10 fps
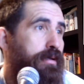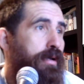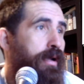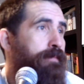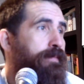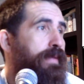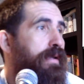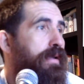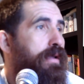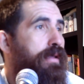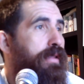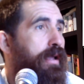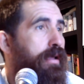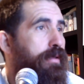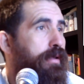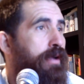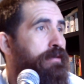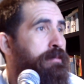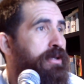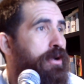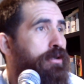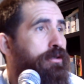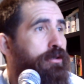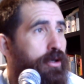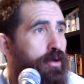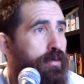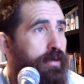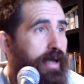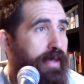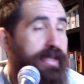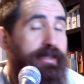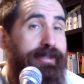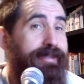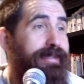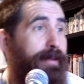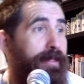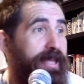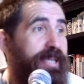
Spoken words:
Okay? The government also, and this is the